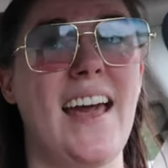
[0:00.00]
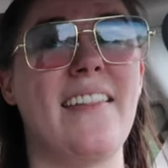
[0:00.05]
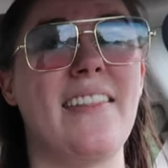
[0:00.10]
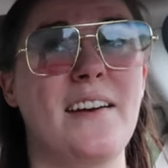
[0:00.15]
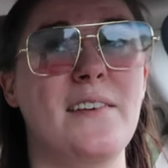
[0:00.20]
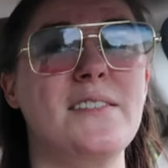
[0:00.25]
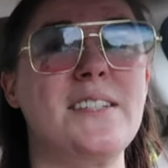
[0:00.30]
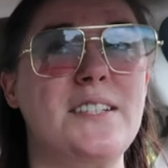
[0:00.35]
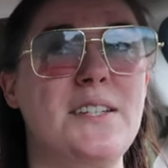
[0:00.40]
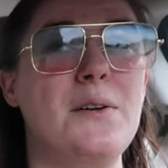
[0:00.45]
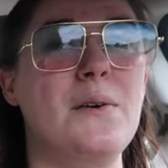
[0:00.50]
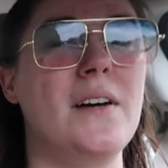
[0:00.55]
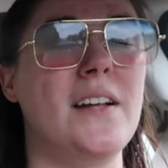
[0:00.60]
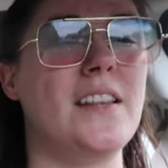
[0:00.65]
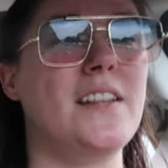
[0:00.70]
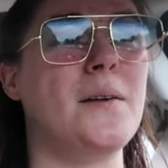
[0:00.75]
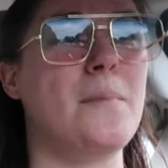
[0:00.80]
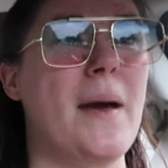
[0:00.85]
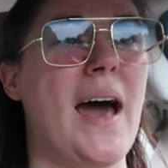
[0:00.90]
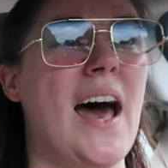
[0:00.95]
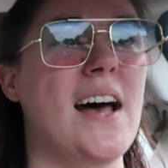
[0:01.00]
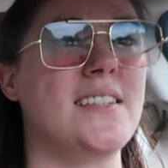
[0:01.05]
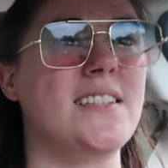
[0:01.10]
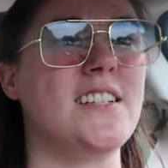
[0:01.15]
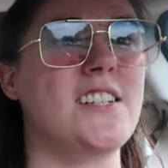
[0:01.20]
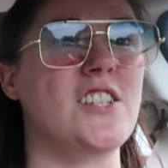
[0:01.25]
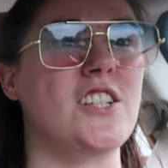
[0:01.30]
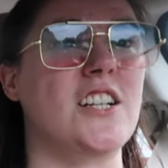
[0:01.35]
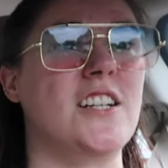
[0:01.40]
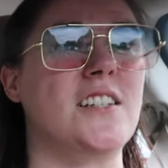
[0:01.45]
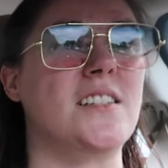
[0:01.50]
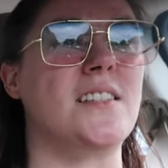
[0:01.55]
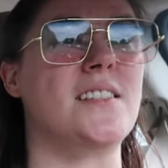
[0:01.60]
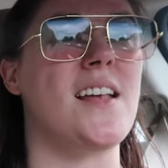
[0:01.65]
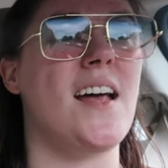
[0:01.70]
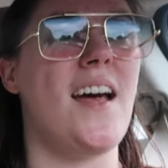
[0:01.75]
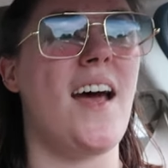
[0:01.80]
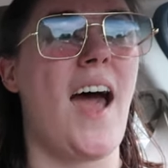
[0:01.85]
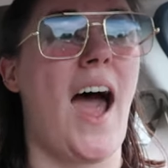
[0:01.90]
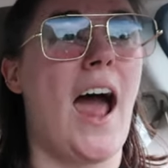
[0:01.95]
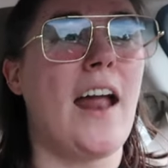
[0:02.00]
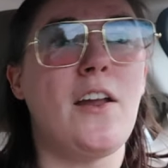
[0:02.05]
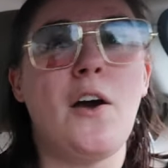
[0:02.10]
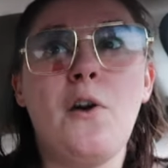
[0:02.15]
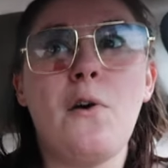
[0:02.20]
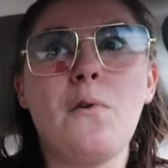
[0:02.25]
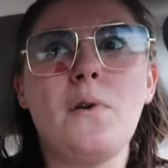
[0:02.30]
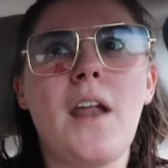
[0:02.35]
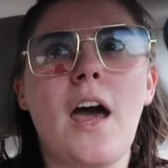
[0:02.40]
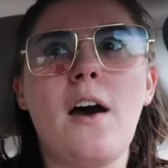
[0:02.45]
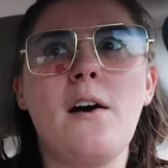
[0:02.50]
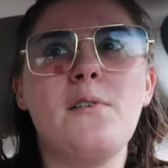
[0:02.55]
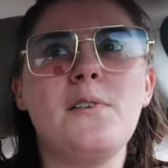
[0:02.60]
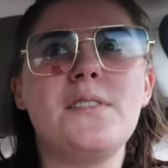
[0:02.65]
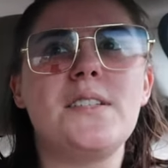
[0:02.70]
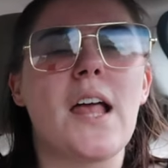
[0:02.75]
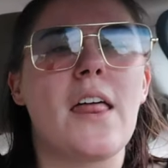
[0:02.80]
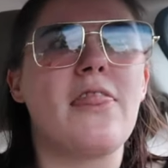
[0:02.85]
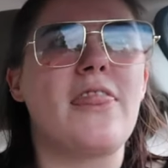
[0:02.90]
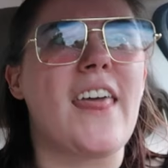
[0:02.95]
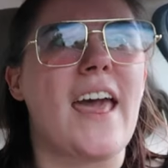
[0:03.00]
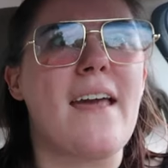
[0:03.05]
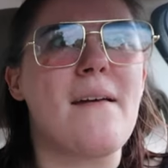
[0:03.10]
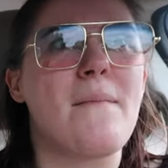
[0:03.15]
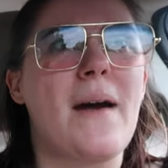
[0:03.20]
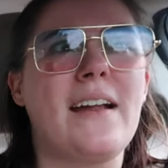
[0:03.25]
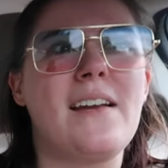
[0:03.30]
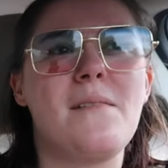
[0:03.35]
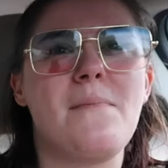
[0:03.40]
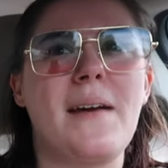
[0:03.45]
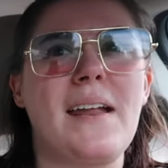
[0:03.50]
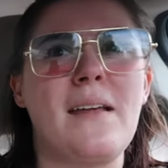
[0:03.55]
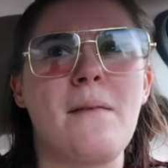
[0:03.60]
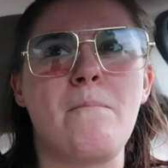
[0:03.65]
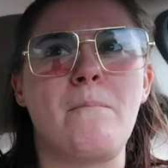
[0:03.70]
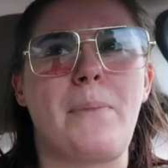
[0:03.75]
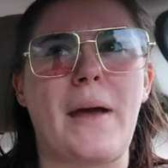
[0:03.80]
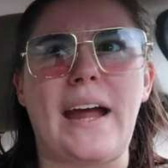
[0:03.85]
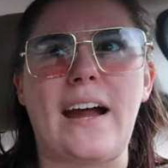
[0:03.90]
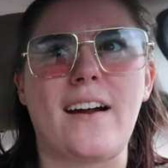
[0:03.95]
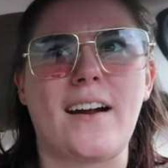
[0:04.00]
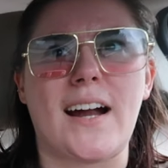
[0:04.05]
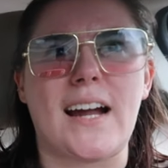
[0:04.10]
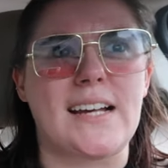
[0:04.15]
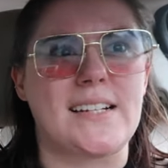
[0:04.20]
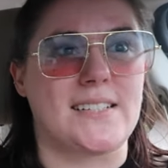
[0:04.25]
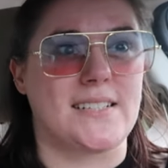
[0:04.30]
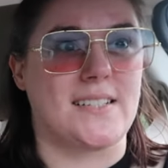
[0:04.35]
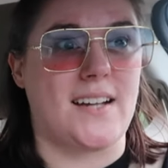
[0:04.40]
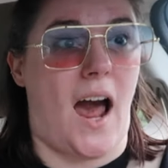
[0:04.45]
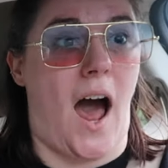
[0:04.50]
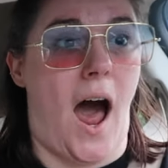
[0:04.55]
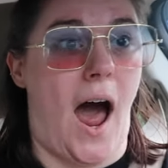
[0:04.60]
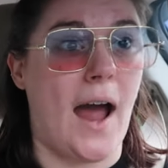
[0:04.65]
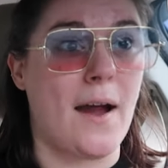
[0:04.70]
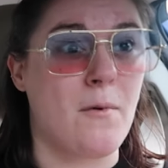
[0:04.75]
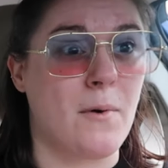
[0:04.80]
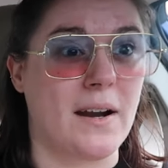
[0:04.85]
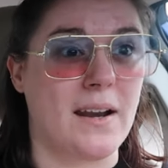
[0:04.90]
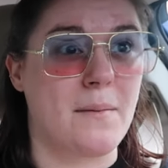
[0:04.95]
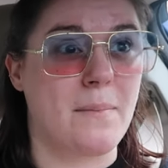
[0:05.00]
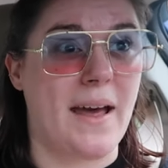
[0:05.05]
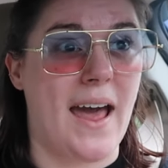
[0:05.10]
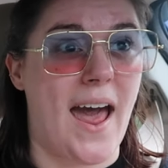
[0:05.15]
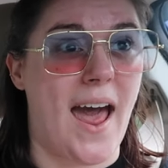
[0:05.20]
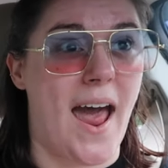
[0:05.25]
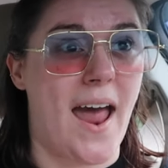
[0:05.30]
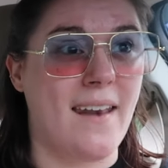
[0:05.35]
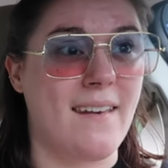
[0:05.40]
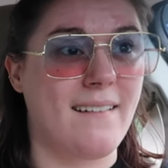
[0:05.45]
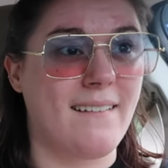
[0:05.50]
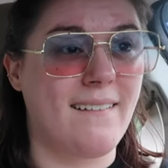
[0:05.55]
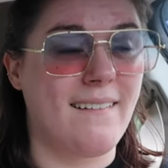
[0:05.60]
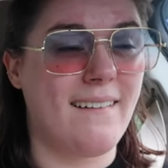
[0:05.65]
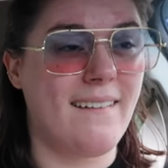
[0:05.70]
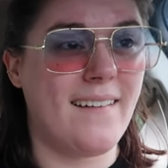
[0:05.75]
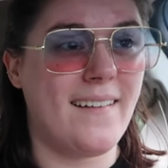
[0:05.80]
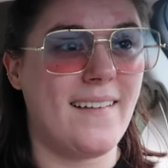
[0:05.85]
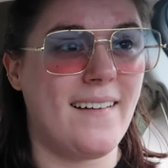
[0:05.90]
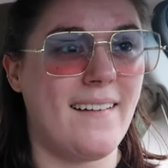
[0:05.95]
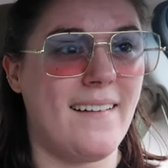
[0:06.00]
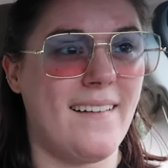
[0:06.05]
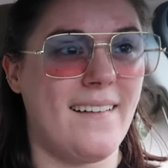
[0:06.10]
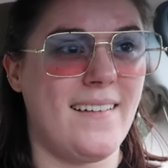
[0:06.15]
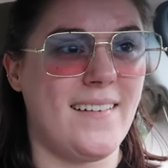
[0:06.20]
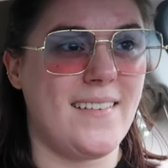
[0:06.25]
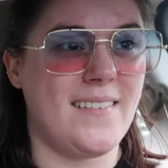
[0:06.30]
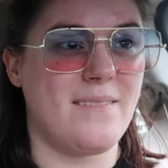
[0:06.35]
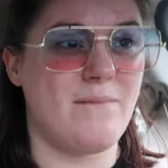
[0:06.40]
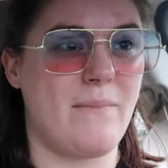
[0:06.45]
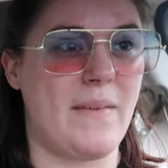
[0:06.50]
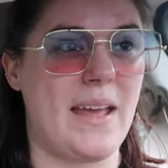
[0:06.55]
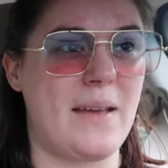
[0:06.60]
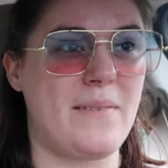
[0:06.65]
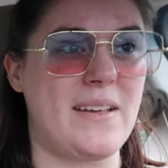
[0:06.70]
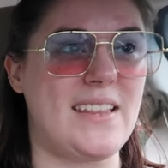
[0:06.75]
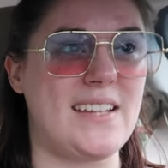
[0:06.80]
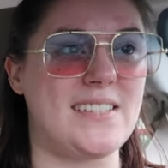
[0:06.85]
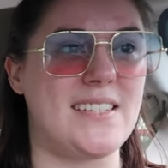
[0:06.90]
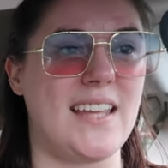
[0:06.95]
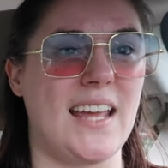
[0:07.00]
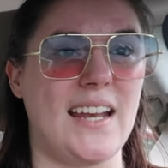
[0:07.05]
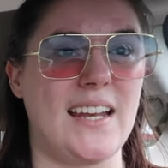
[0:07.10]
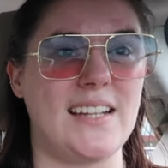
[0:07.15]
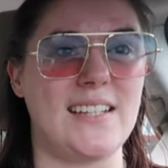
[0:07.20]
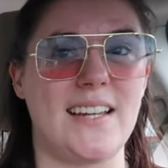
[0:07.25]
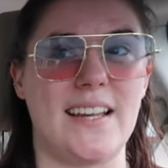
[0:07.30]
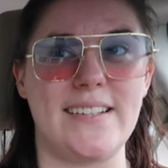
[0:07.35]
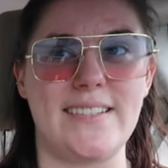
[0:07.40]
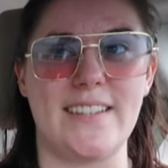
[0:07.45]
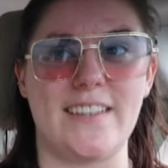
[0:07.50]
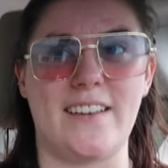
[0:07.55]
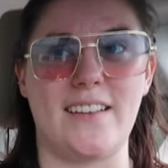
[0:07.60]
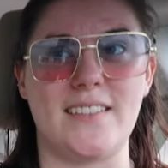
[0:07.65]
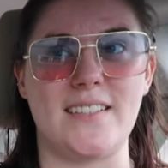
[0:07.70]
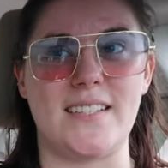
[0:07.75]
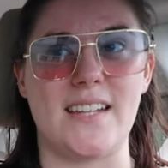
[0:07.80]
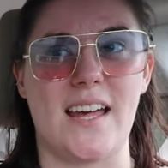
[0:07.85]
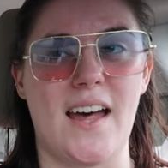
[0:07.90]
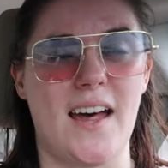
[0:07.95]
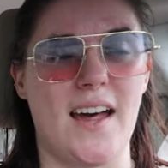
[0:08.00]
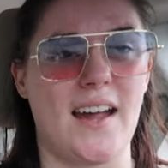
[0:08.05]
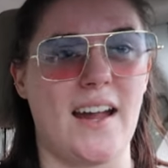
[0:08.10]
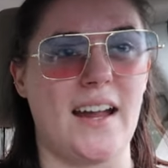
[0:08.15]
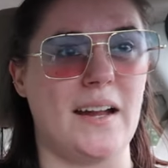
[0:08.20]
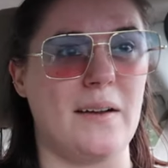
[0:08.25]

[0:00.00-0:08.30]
Yeah, there was like, two other passengers. And who knows, they might have been embarrassed. I would have been. Like, maybe this lady does it all the time.